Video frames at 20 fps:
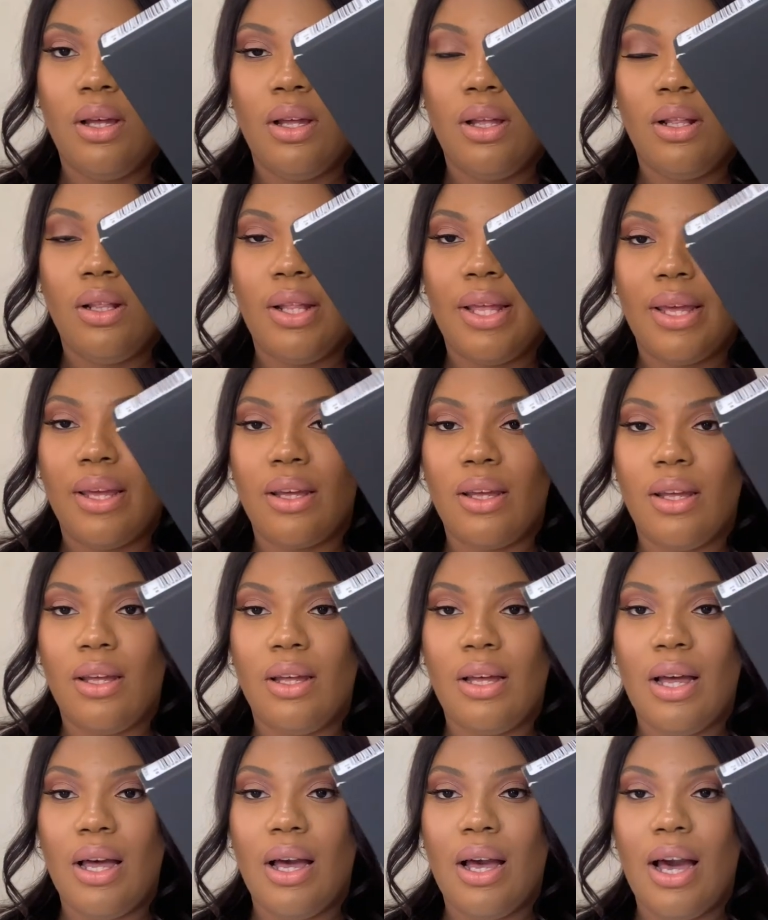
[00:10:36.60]
like
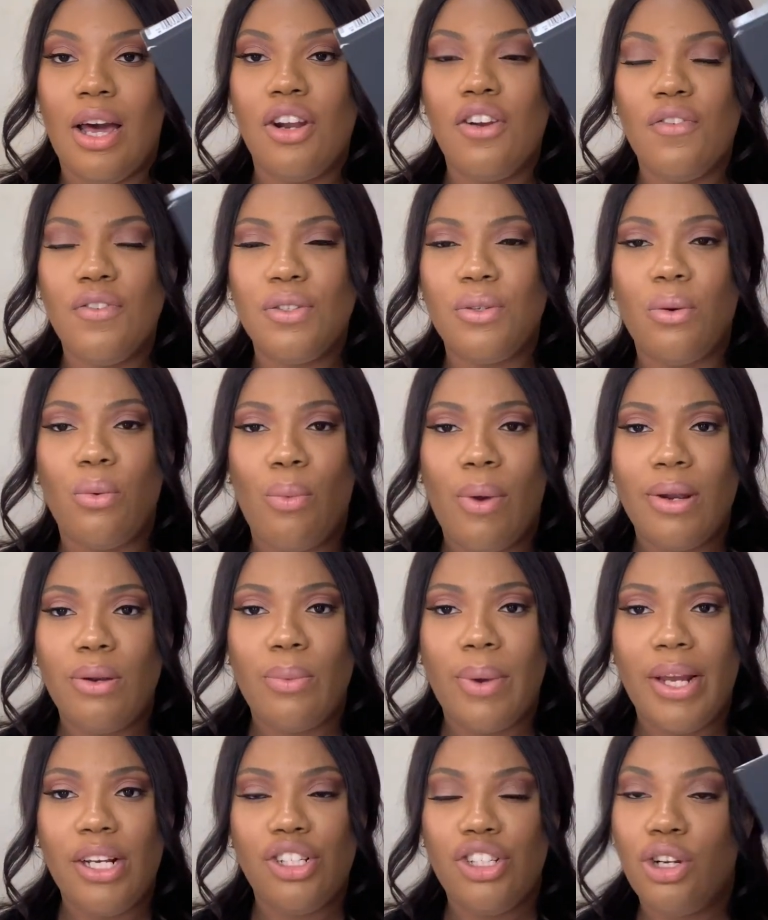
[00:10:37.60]
i don't know if it was a
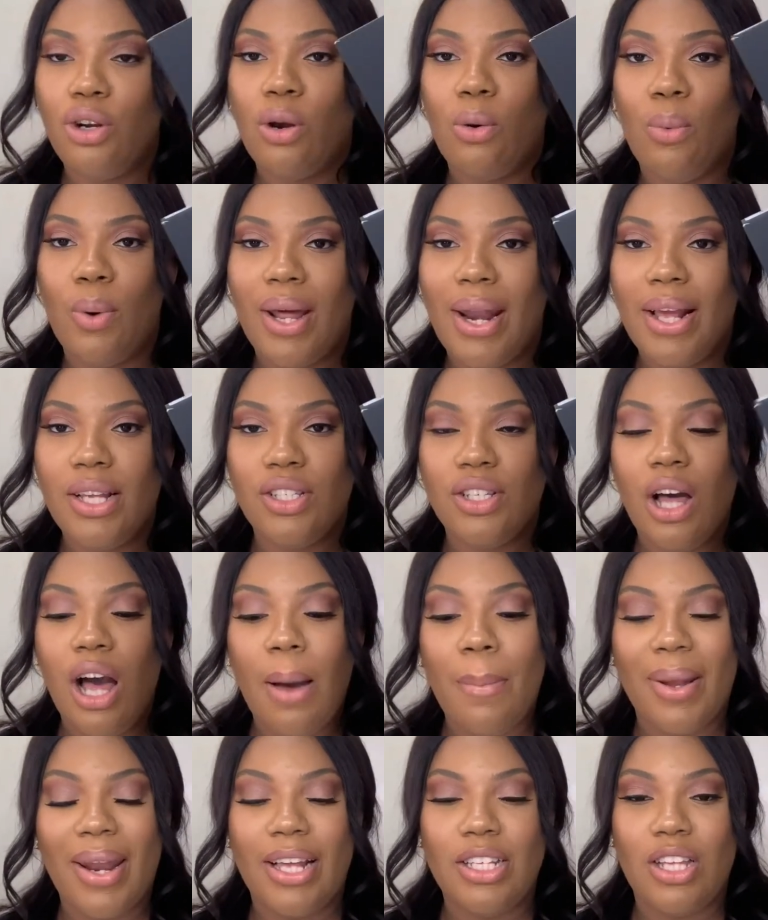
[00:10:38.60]
runway show or what i saw
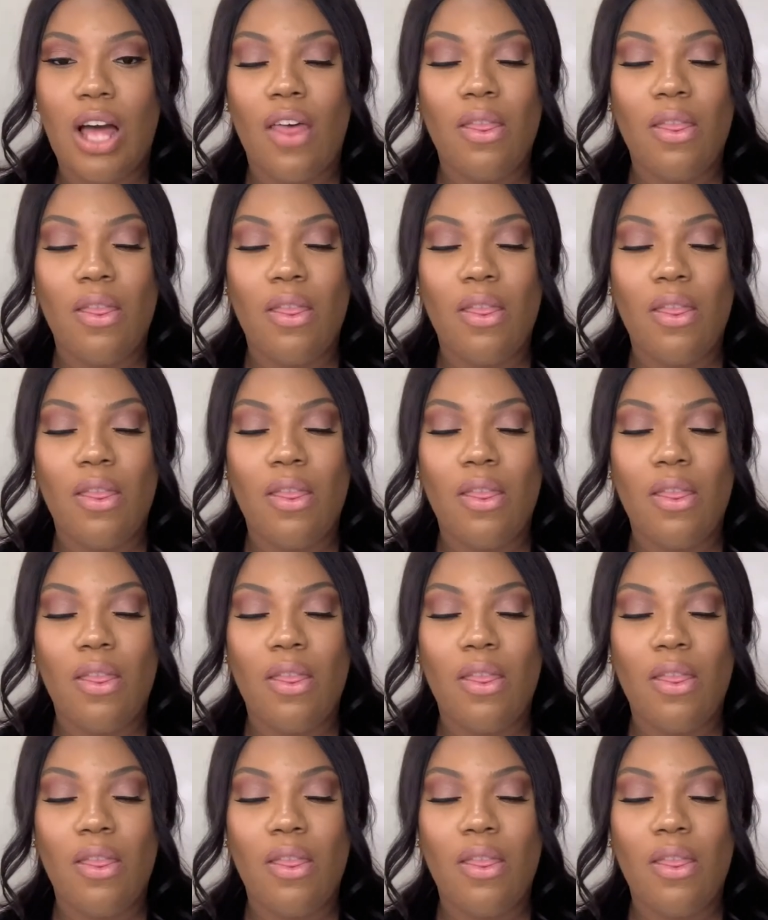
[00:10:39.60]
but i saw